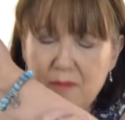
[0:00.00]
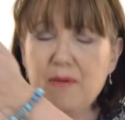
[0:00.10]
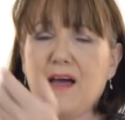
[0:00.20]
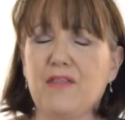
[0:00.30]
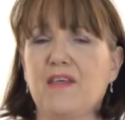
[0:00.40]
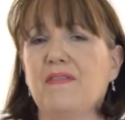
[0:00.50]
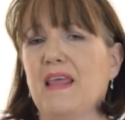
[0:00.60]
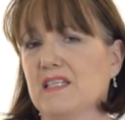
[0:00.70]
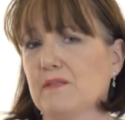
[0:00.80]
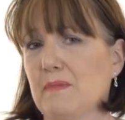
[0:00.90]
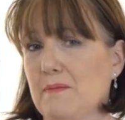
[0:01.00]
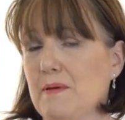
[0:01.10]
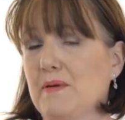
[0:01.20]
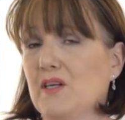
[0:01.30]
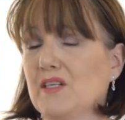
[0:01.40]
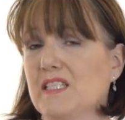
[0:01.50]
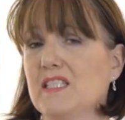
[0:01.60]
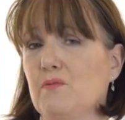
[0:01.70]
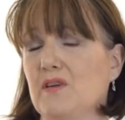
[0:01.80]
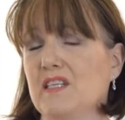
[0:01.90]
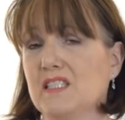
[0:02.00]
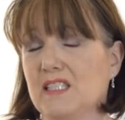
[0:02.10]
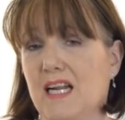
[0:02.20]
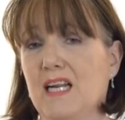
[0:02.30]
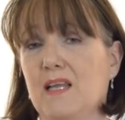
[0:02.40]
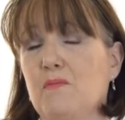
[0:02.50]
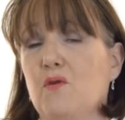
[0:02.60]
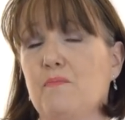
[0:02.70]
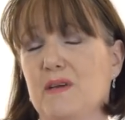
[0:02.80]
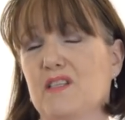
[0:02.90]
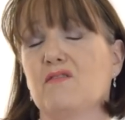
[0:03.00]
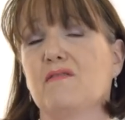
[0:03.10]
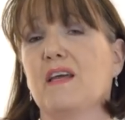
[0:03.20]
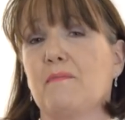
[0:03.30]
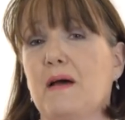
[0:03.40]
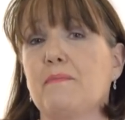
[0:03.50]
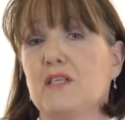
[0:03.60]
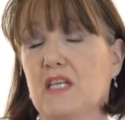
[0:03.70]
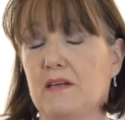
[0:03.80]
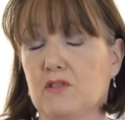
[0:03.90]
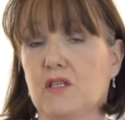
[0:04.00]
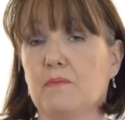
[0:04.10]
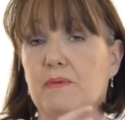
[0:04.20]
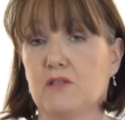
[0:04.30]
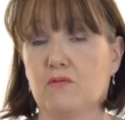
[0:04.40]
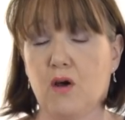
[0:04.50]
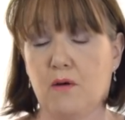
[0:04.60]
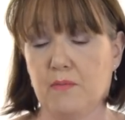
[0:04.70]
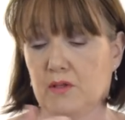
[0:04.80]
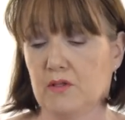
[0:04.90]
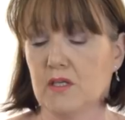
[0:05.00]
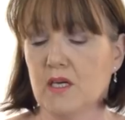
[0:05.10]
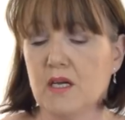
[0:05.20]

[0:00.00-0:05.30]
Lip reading: But I think that's maybe because this one is slightly more bitter. That might be down to the bitter almond.